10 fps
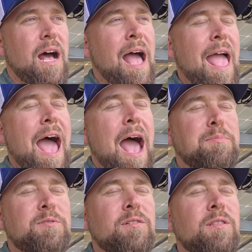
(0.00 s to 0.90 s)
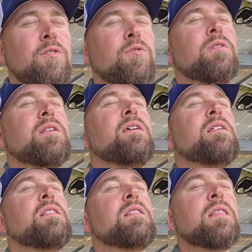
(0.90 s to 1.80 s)
I absolutely
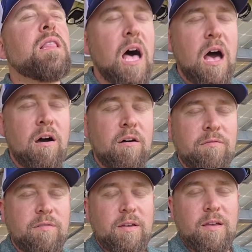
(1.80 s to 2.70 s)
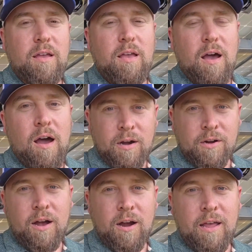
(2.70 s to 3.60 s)
love our
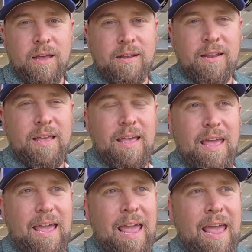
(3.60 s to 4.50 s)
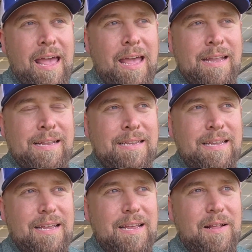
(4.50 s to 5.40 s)
garden and
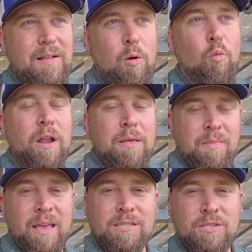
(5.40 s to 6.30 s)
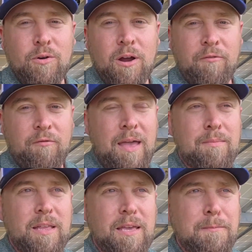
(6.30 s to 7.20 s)
what it means to our
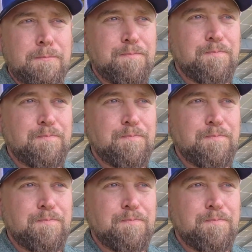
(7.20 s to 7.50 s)
family.